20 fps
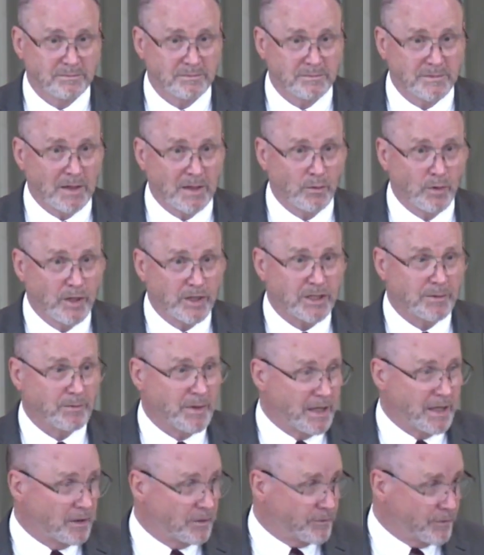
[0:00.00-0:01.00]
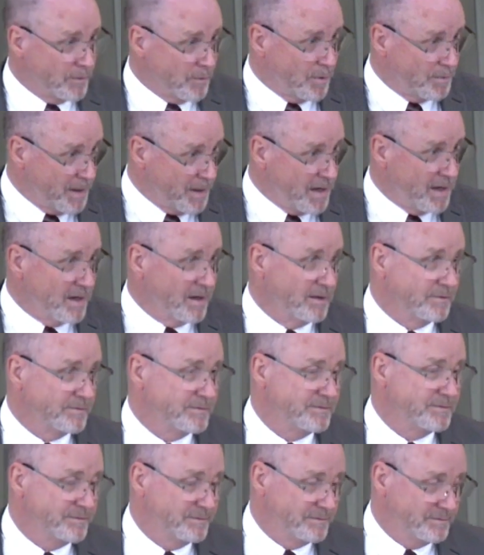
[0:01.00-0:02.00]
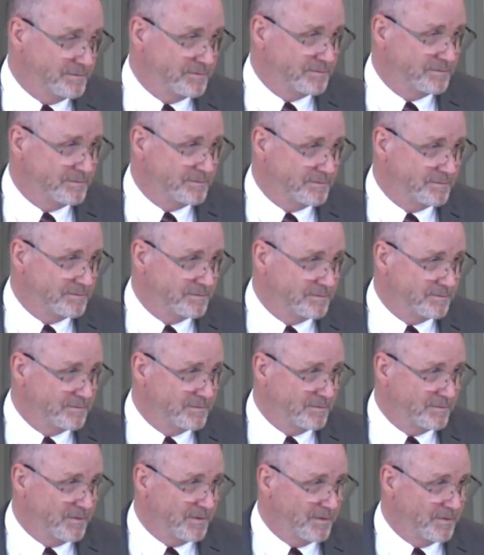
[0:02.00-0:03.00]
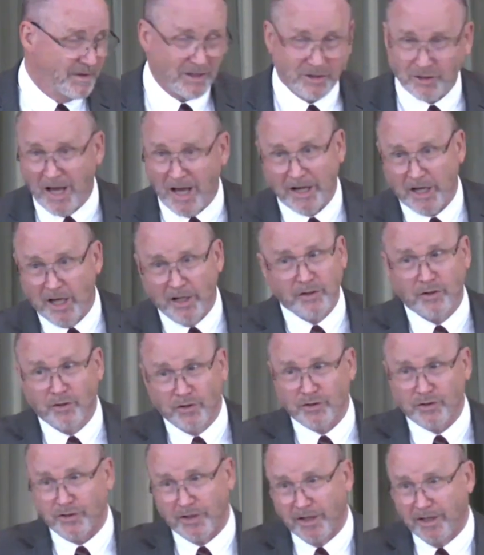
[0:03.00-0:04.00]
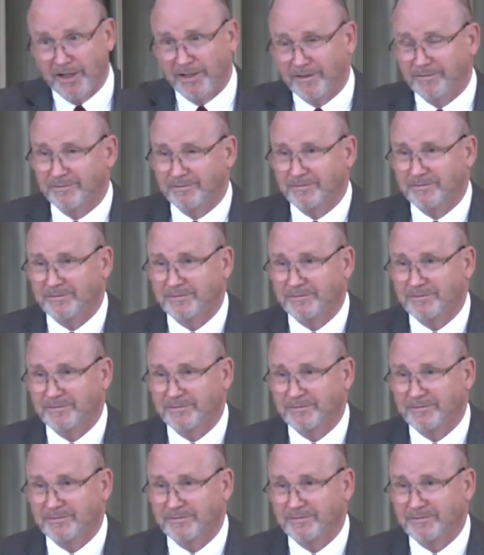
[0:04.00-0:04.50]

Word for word: That wisdom that is from above, that's not under the sun,